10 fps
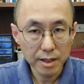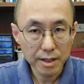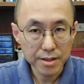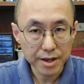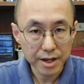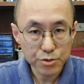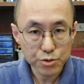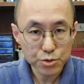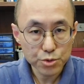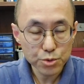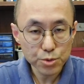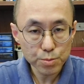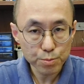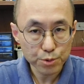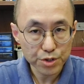There are two
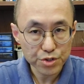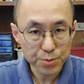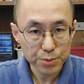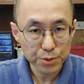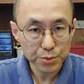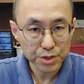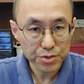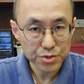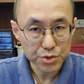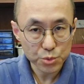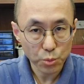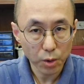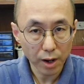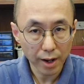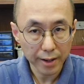principal reasons
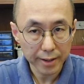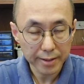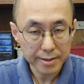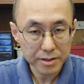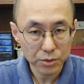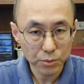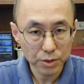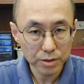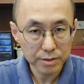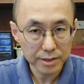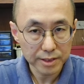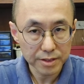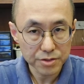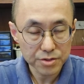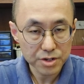why the world
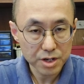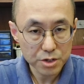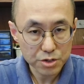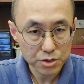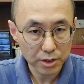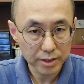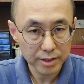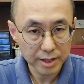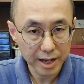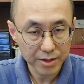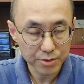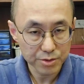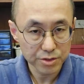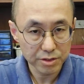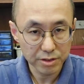needs solid
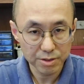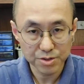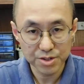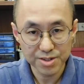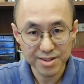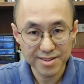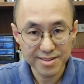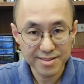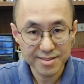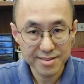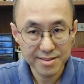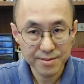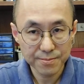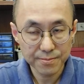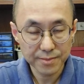hydrogen logistics.
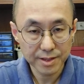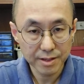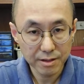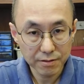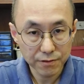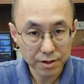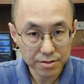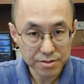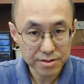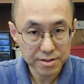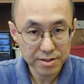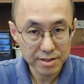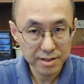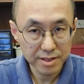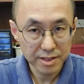First,
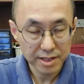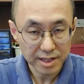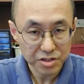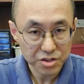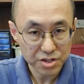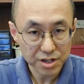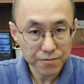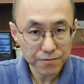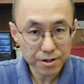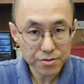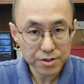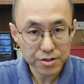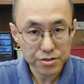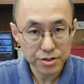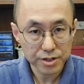it is
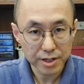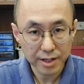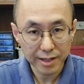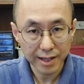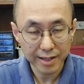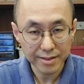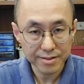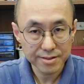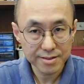infrastructure light.